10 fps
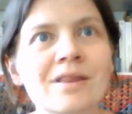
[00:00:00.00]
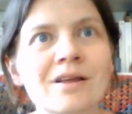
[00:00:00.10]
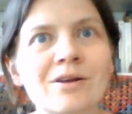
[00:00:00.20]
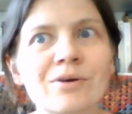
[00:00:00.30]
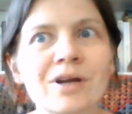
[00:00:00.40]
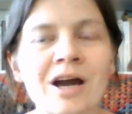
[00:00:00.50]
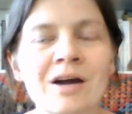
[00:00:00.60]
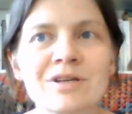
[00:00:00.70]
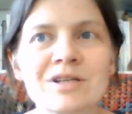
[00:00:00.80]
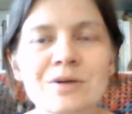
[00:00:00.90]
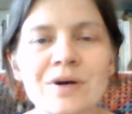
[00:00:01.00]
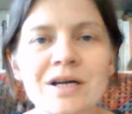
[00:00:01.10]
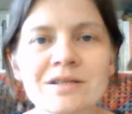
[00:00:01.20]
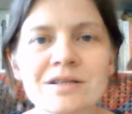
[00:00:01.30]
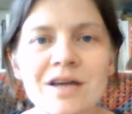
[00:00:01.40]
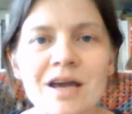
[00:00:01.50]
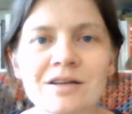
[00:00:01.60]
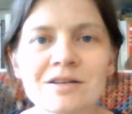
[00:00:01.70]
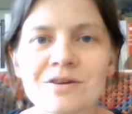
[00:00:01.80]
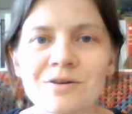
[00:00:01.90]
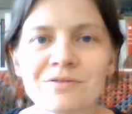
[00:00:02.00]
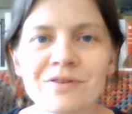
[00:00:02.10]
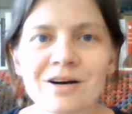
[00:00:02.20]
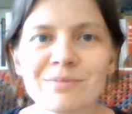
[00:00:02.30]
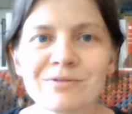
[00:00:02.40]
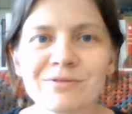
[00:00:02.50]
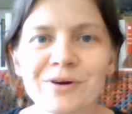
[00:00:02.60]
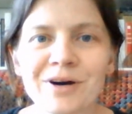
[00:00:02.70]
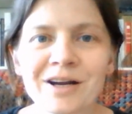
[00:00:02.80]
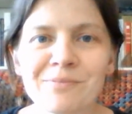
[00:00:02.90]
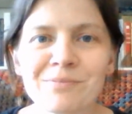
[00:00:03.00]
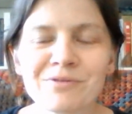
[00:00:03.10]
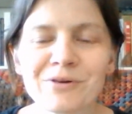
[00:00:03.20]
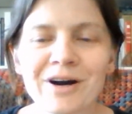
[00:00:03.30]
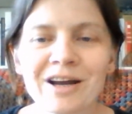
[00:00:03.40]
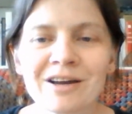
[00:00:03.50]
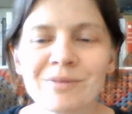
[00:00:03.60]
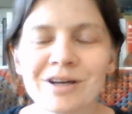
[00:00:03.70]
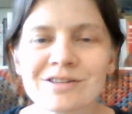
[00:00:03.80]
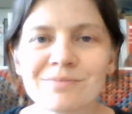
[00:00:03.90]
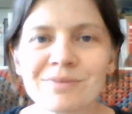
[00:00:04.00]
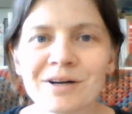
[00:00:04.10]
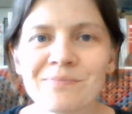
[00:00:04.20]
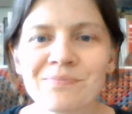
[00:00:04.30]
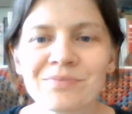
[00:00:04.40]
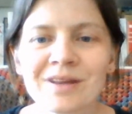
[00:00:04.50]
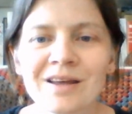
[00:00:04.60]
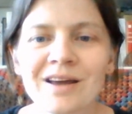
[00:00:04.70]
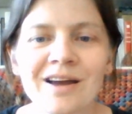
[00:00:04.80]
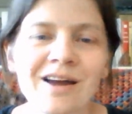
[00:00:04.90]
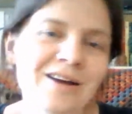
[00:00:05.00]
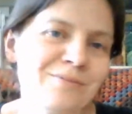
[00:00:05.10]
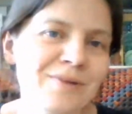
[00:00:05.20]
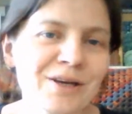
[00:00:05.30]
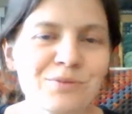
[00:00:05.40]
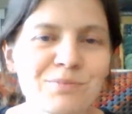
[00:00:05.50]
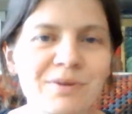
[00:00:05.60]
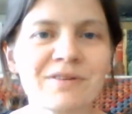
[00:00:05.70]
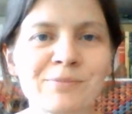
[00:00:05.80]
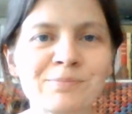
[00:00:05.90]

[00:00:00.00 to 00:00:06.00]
look at how many squares it's taken so far before I commit, but it could be fun.